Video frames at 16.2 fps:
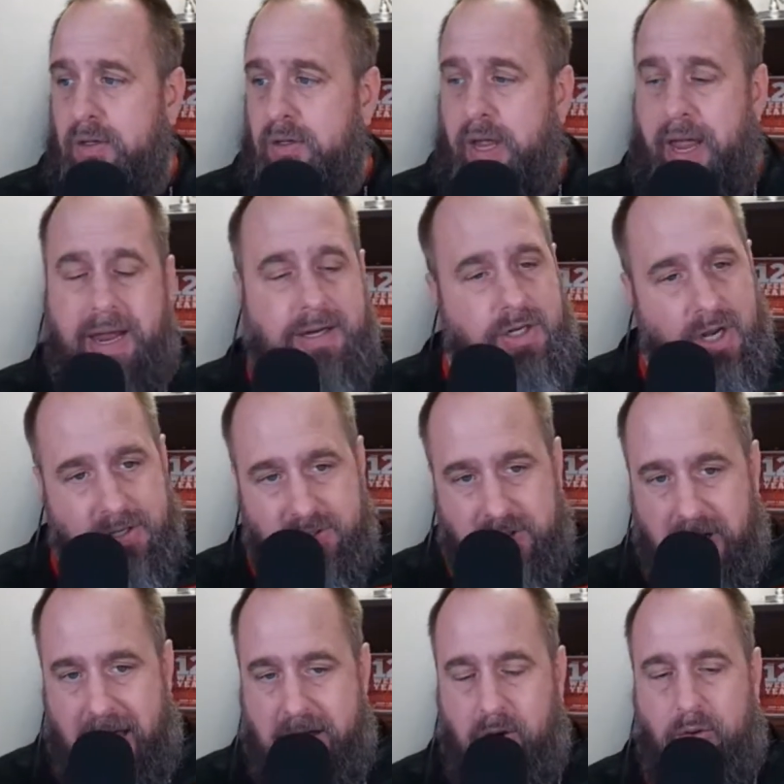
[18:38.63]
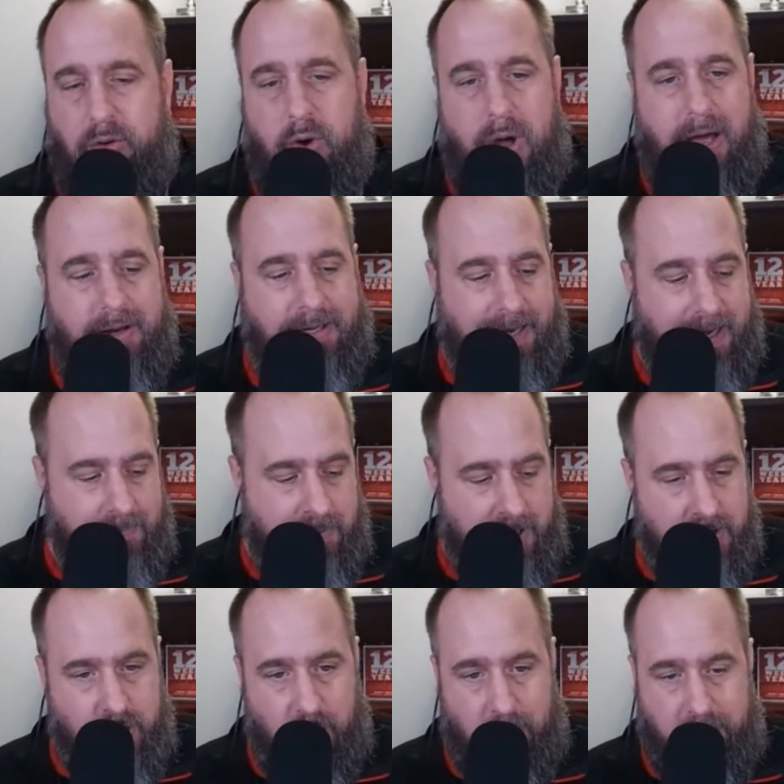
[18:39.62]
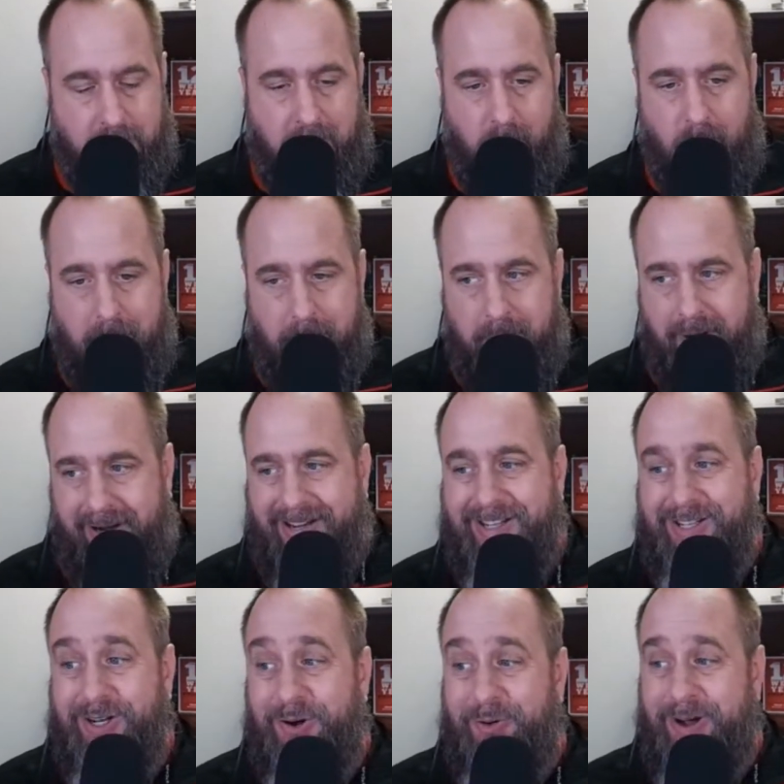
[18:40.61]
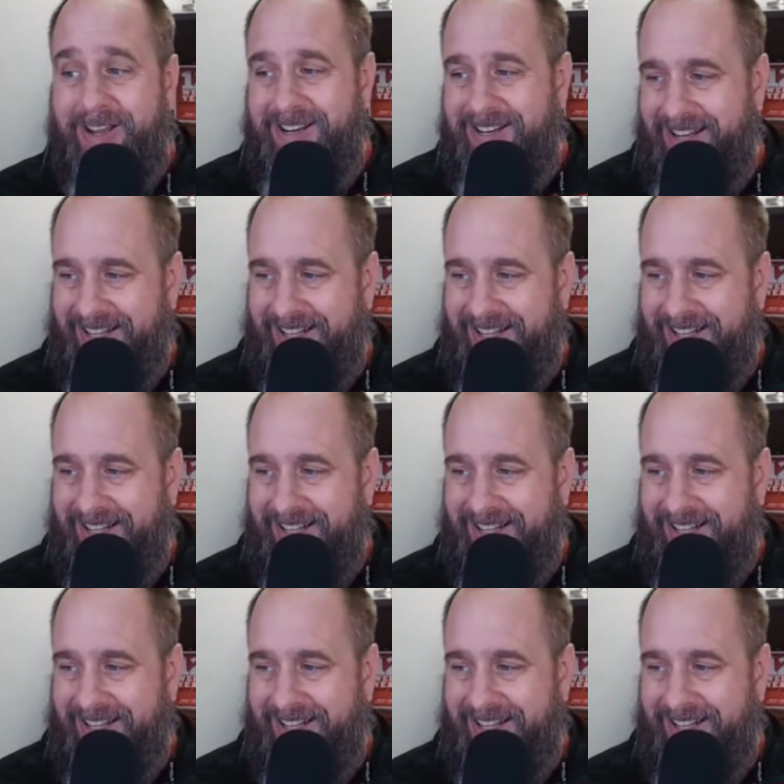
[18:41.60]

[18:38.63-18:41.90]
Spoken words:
Hey, Justin, I don't know how to get anybody to show up to my webinar. You know what?